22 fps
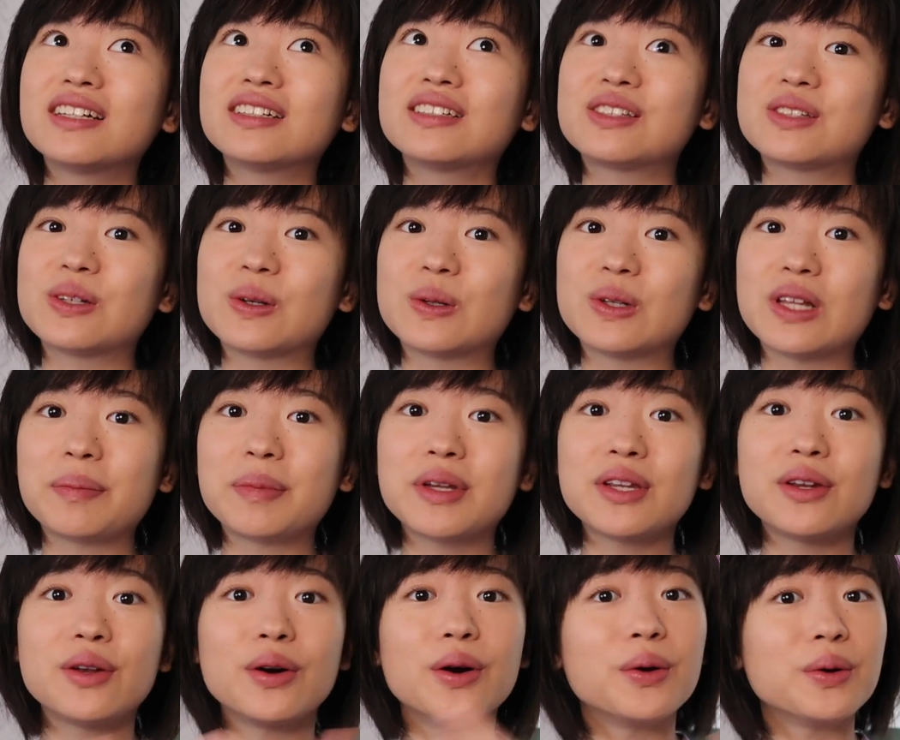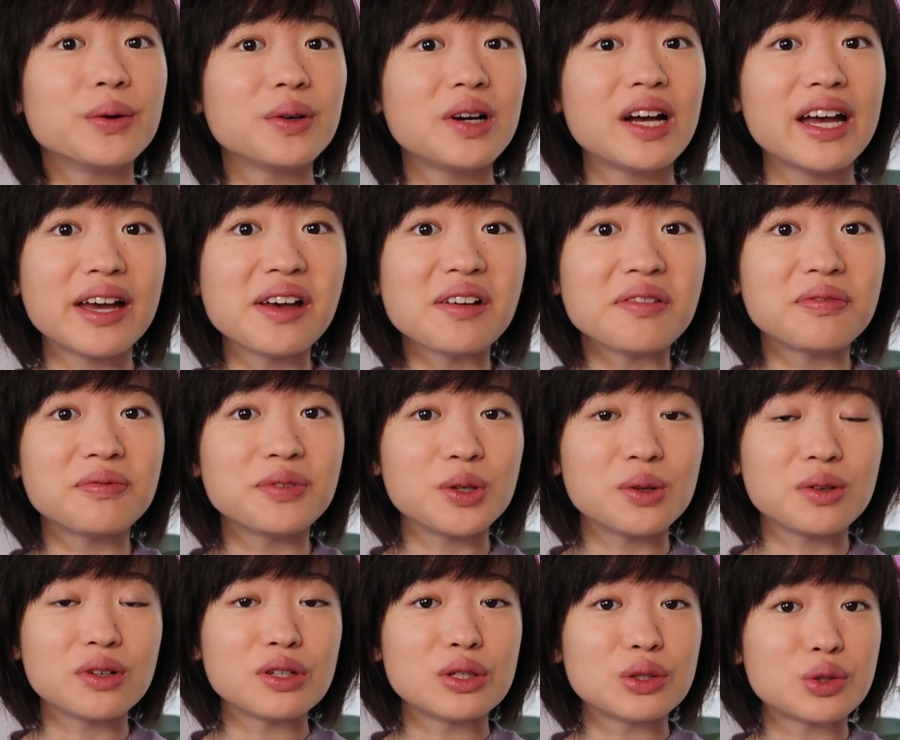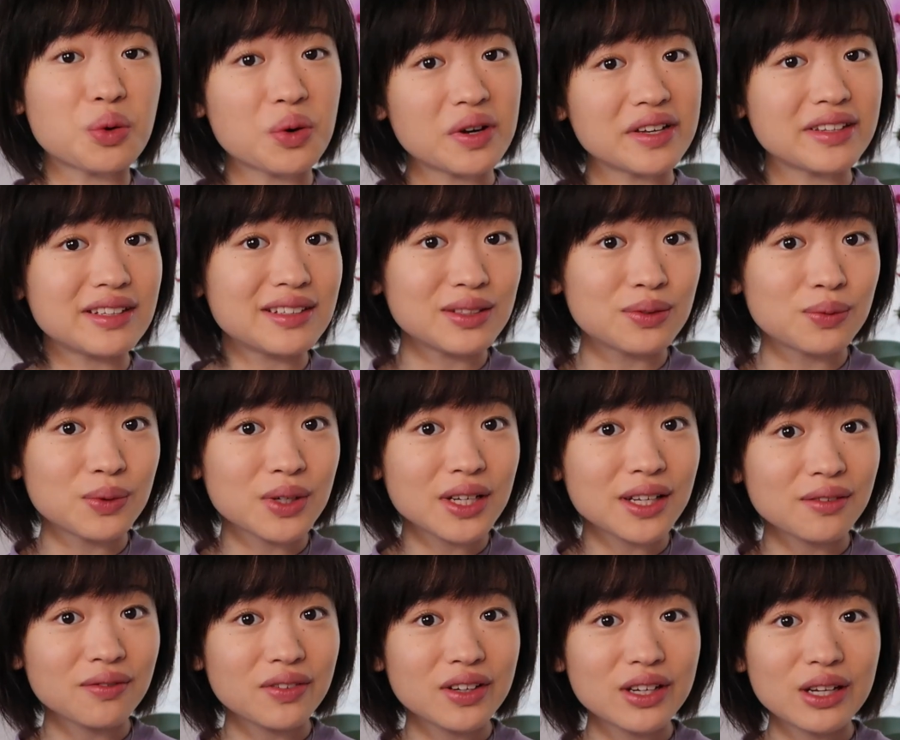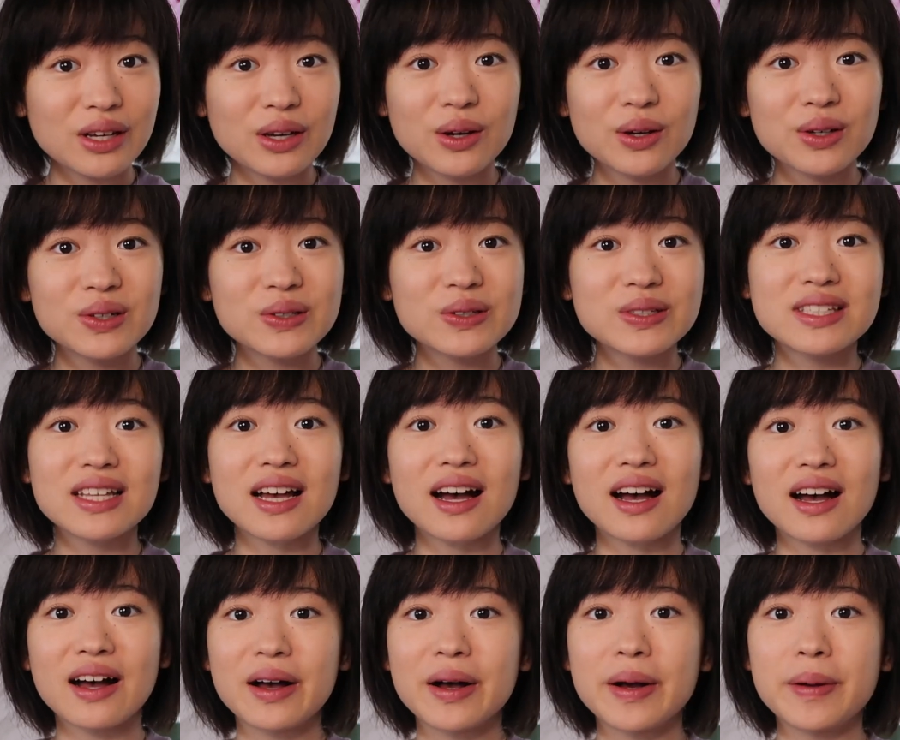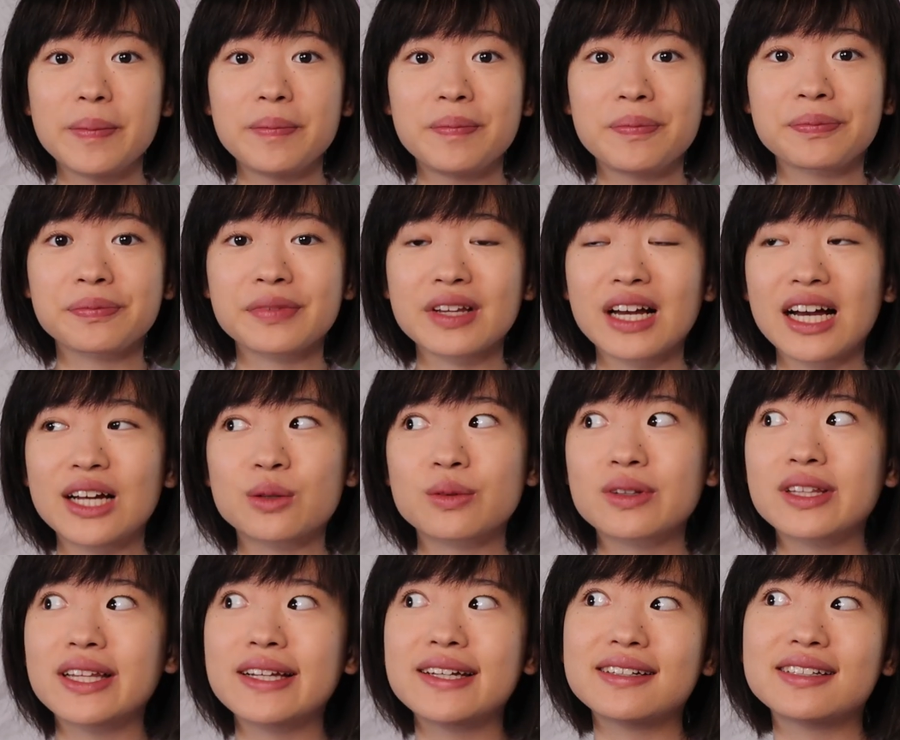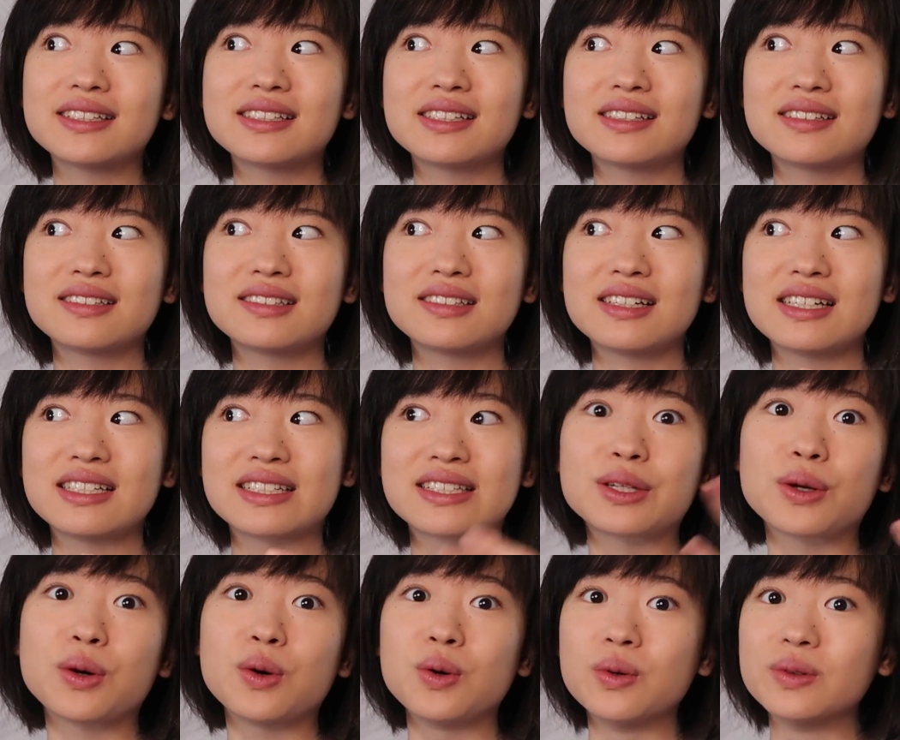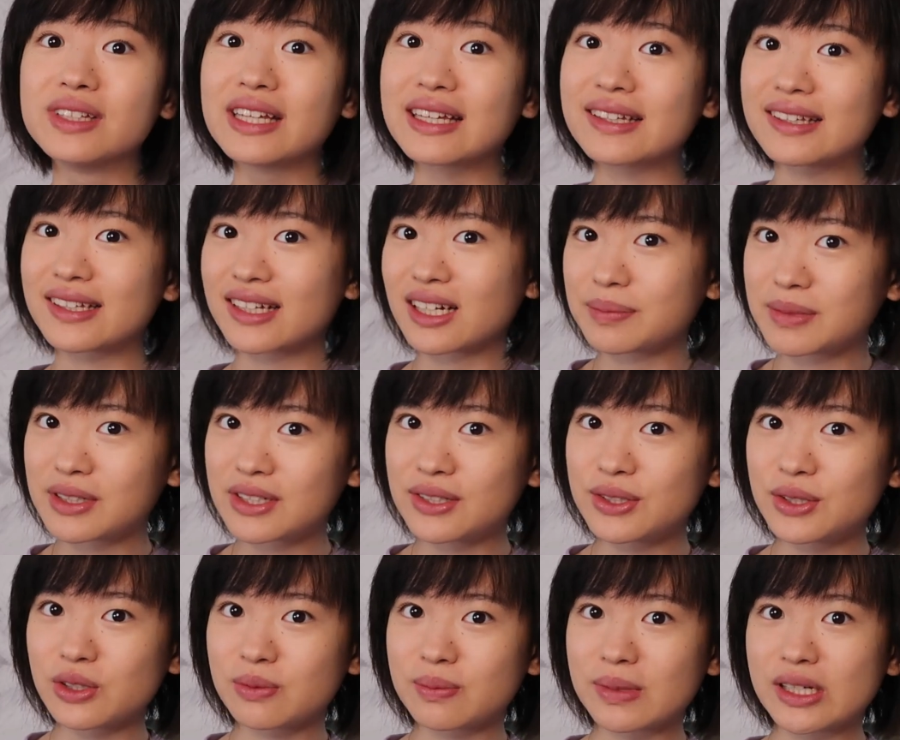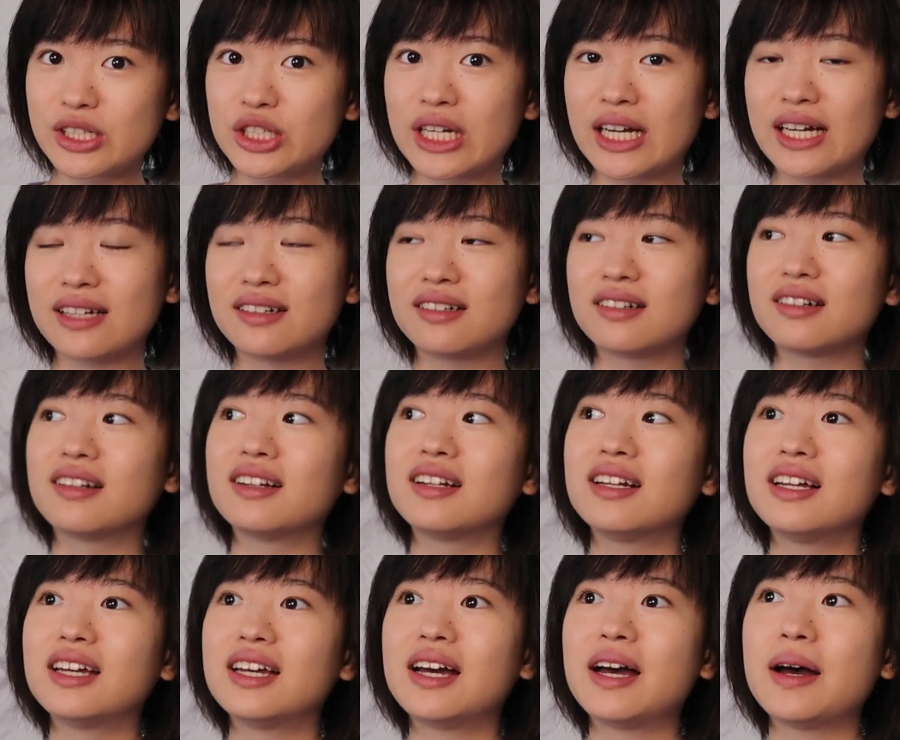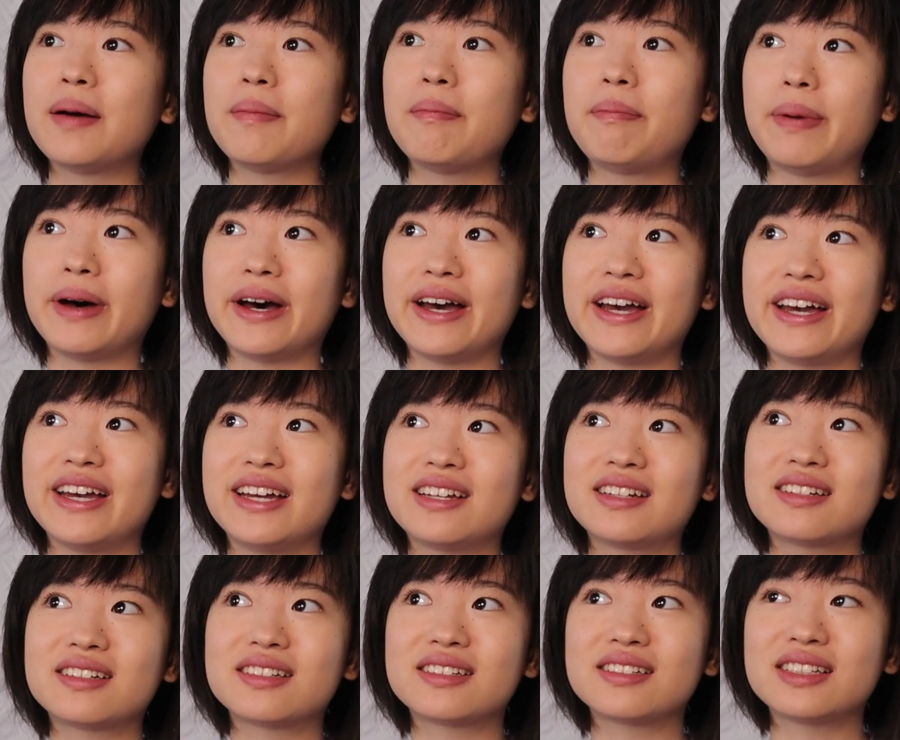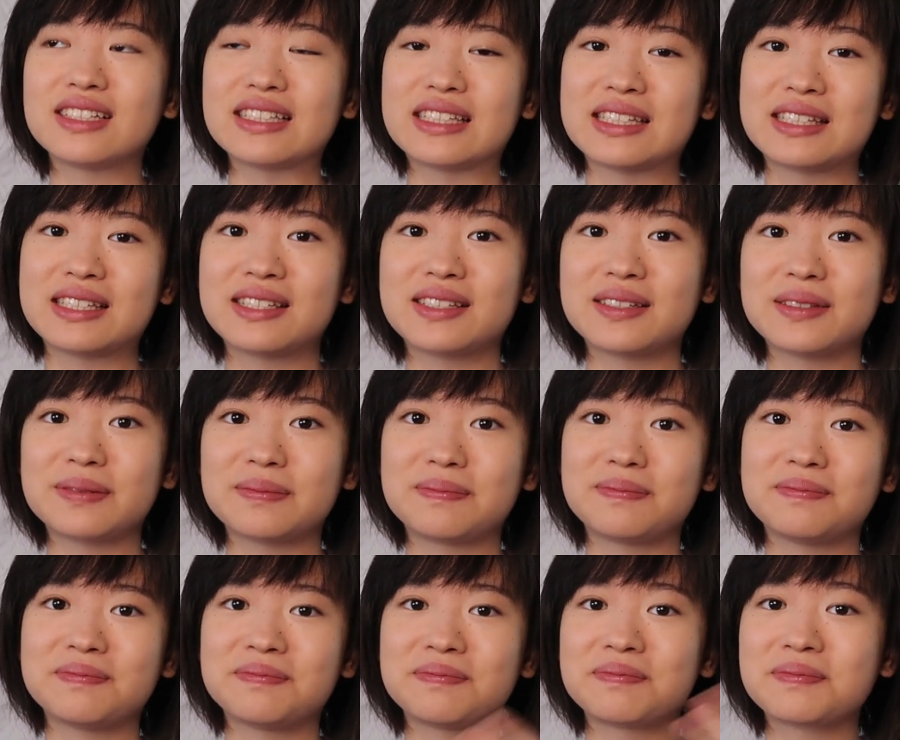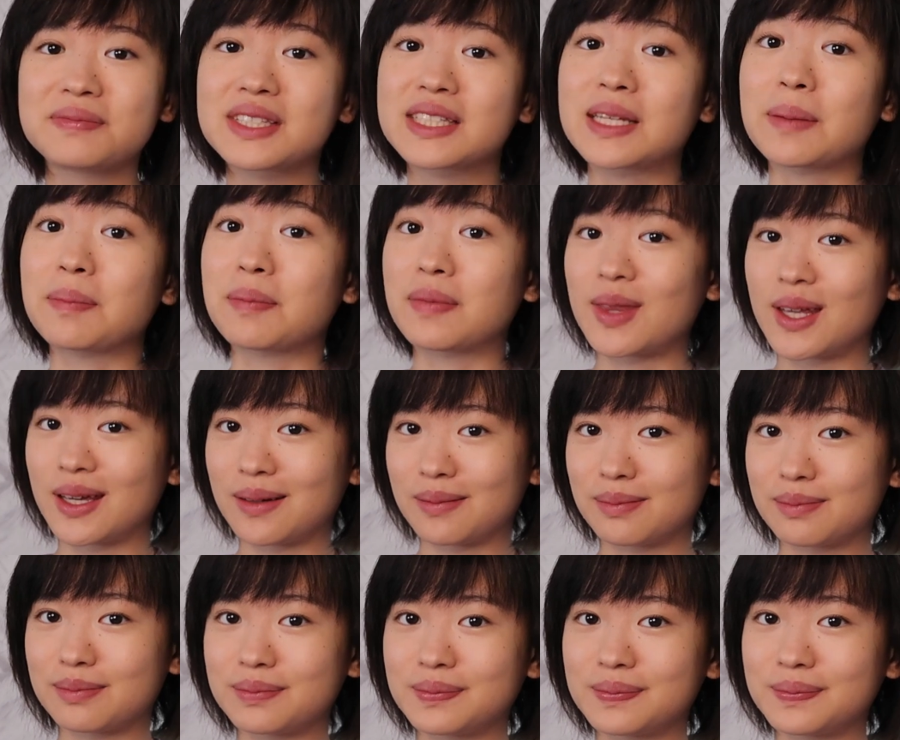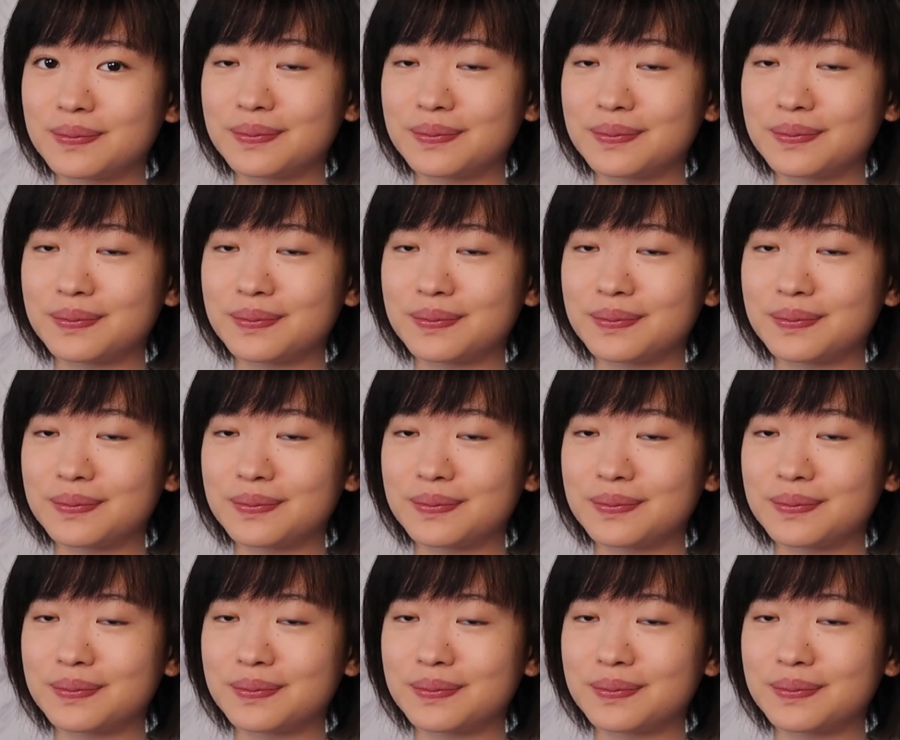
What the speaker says: So let me know if you enjoy these reading videos. I don't think it's the only thing I'm gonna do on my channel, but it's something